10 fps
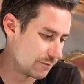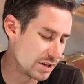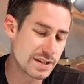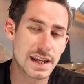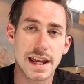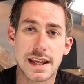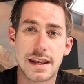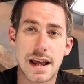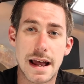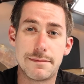Once
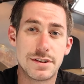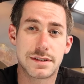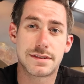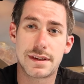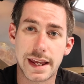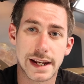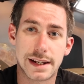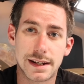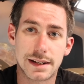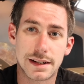again, I'm
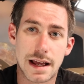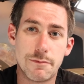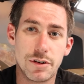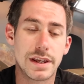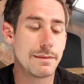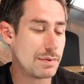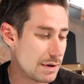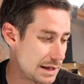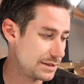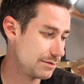really
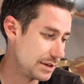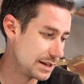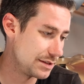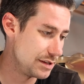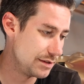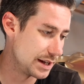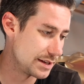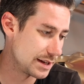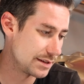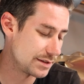impressed with this unit.
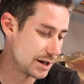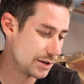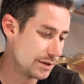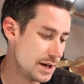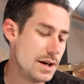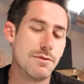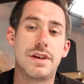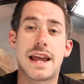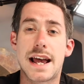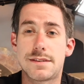And so when
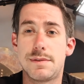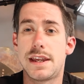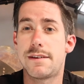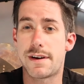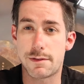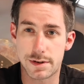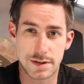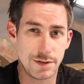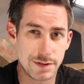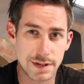they asked me if I would
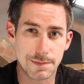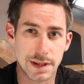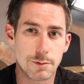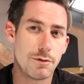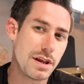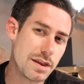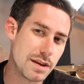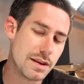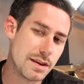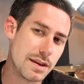do something with
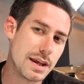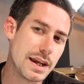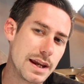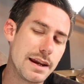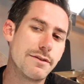the